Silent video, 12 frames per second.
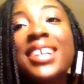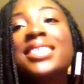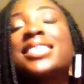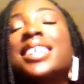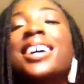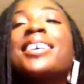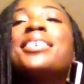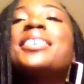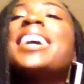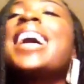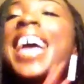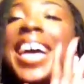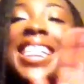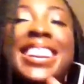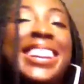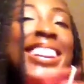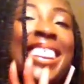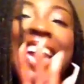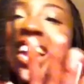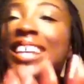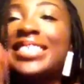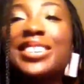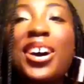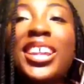So that
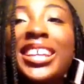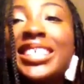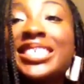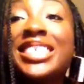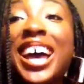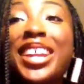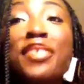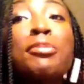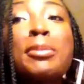is all an insider.